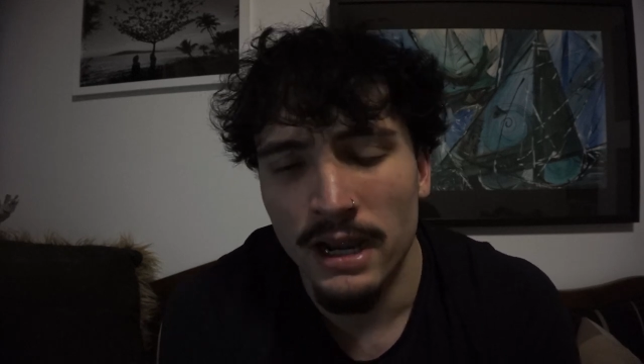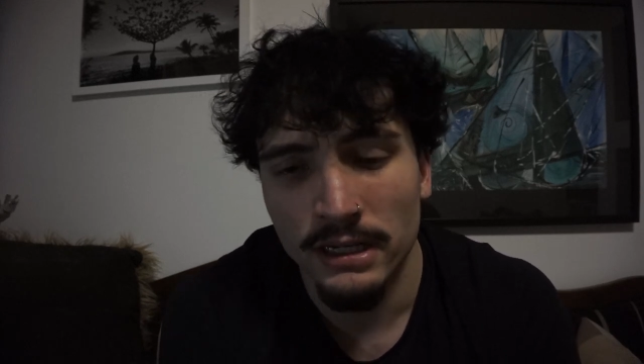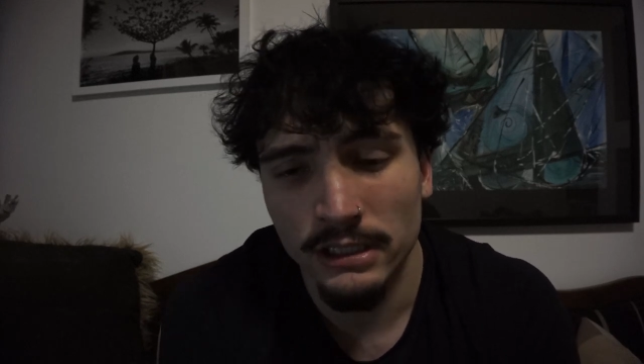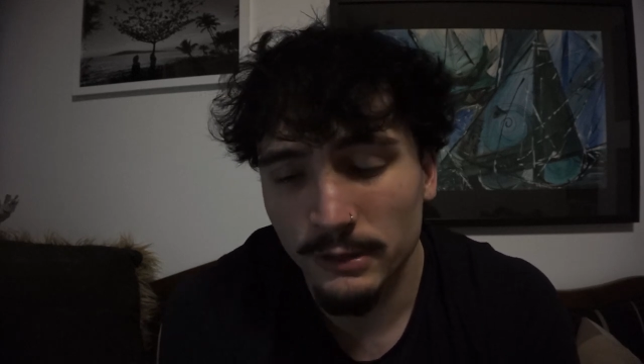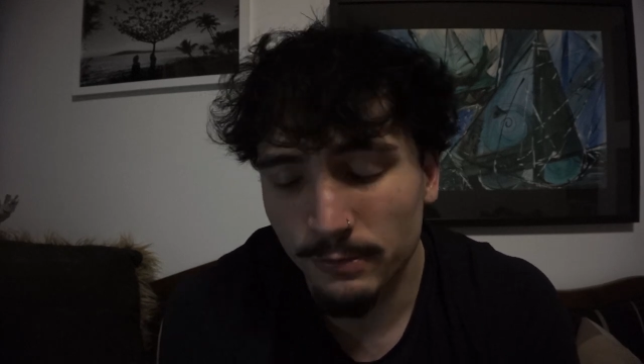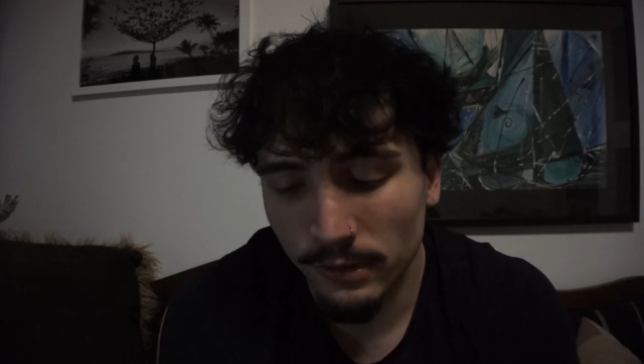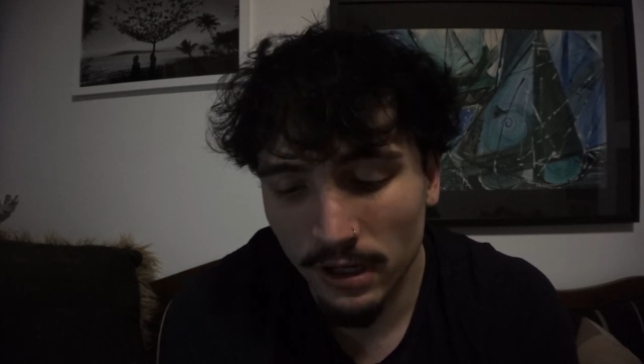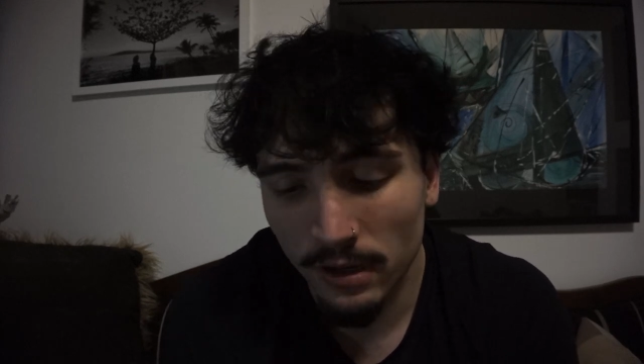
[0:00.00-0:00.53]
and
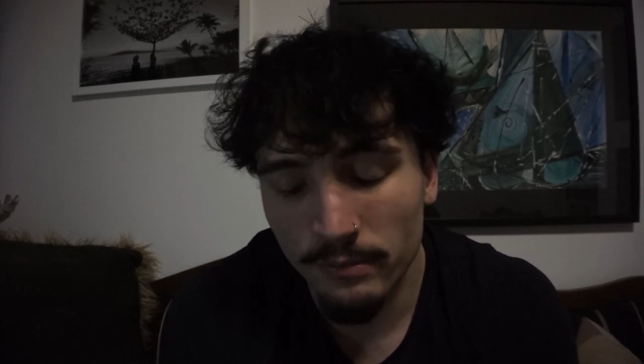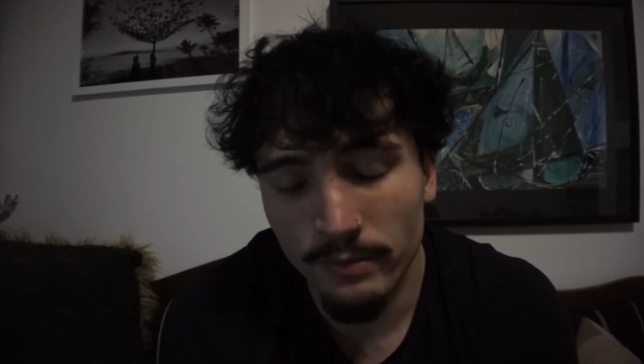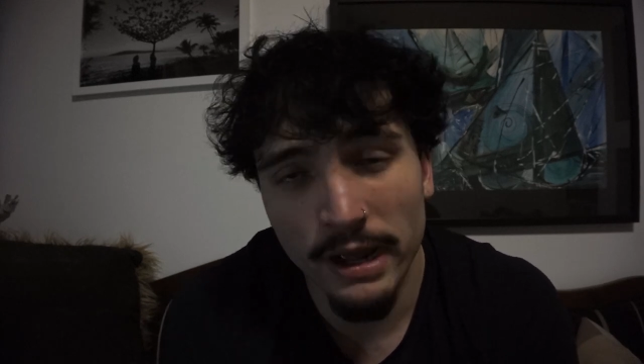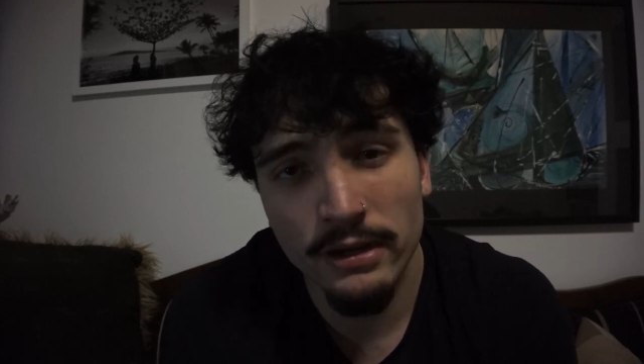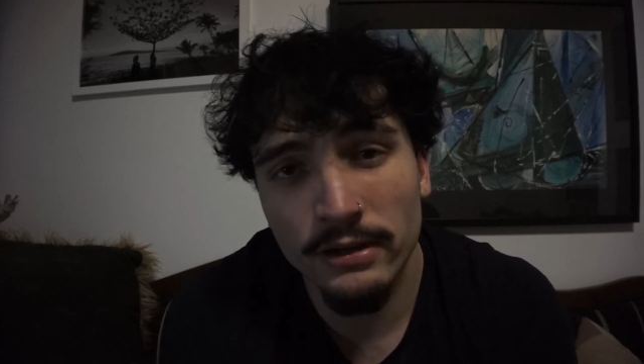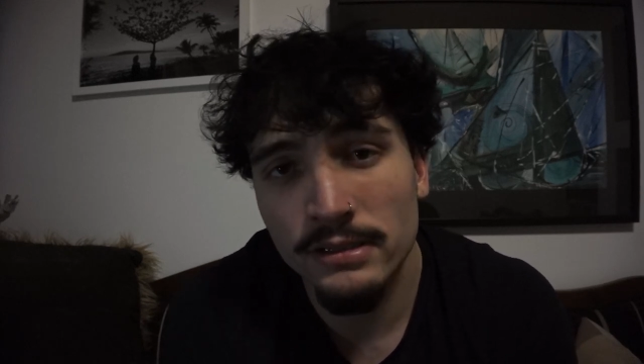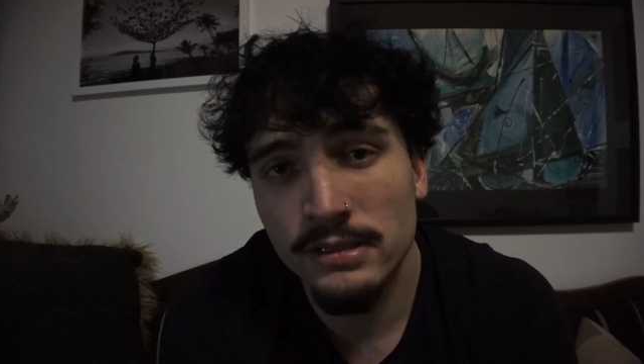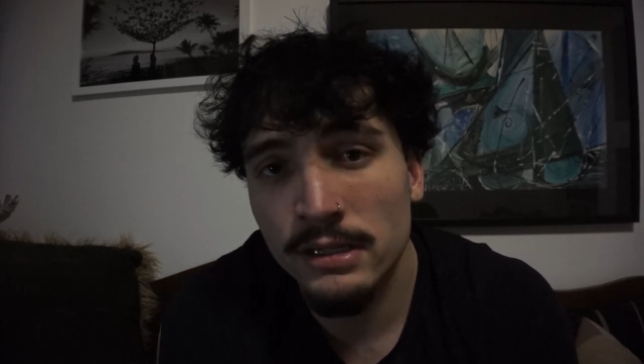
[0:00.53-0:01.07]
just become
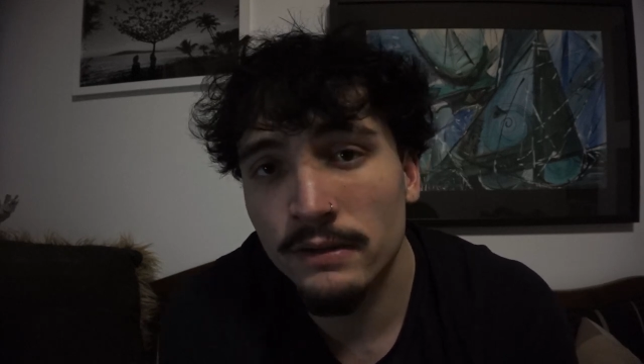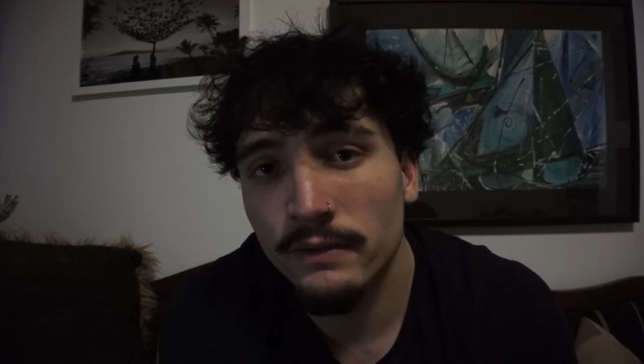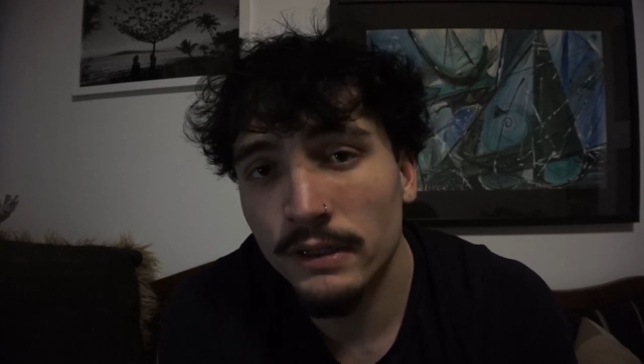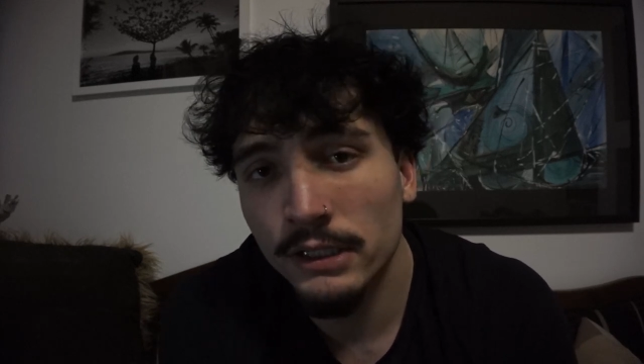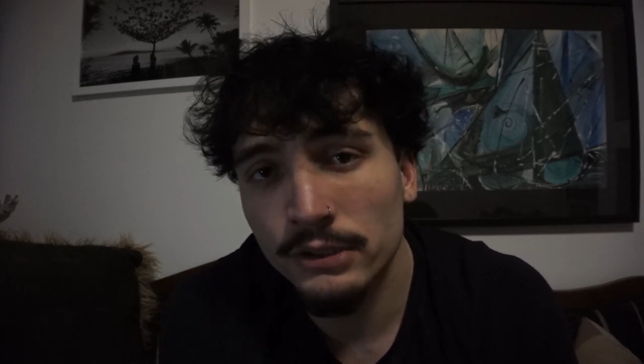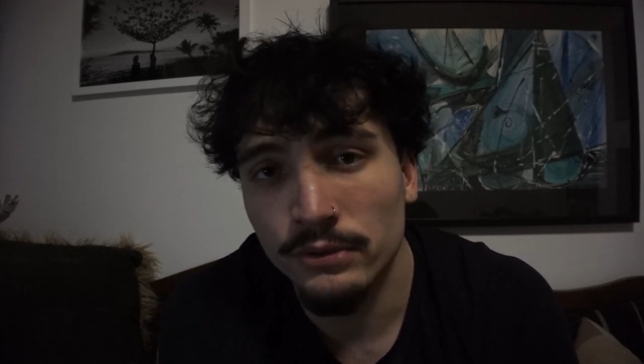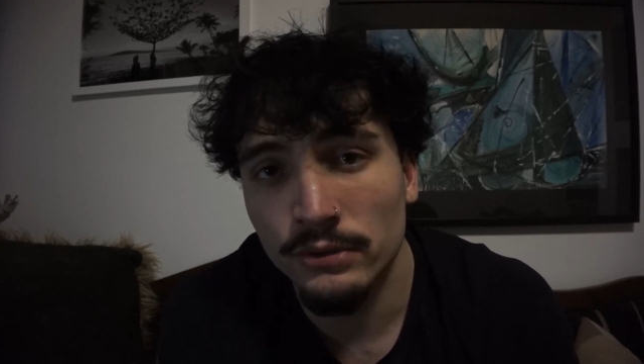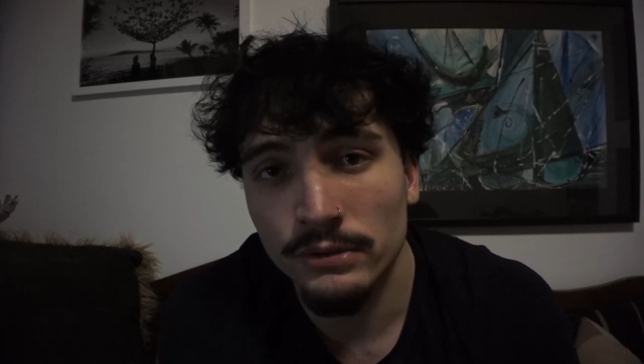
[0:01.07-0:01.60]
better as
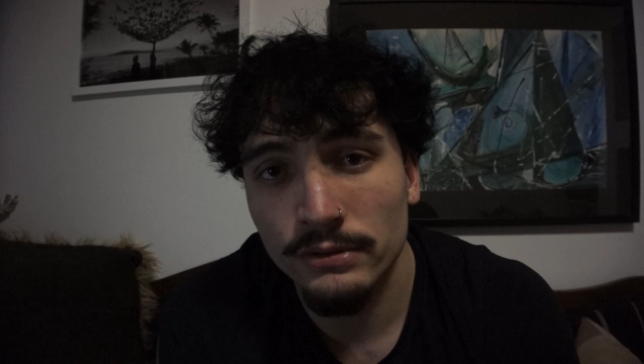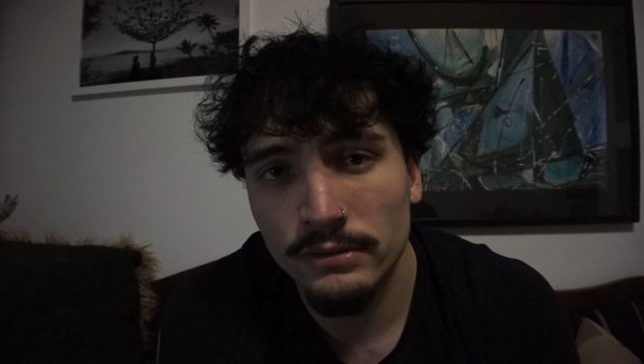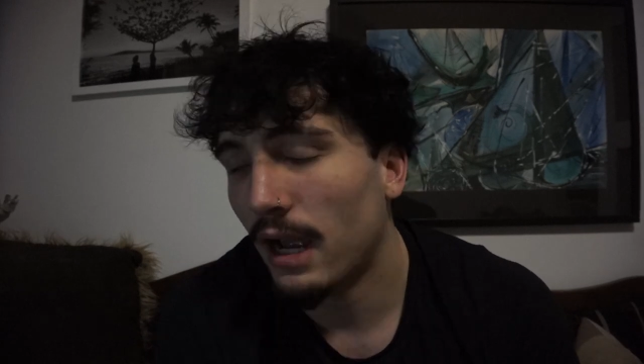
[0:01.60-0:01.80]
individuals.